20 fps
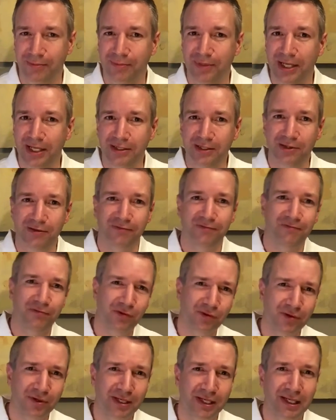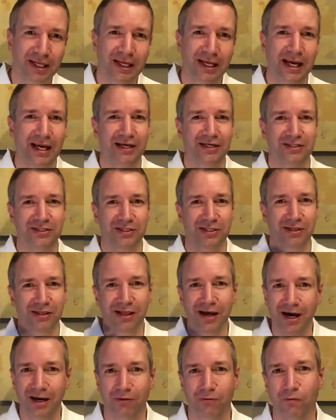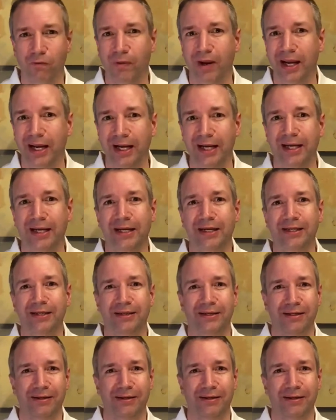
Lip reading: But, you know, Florida has a lot of rain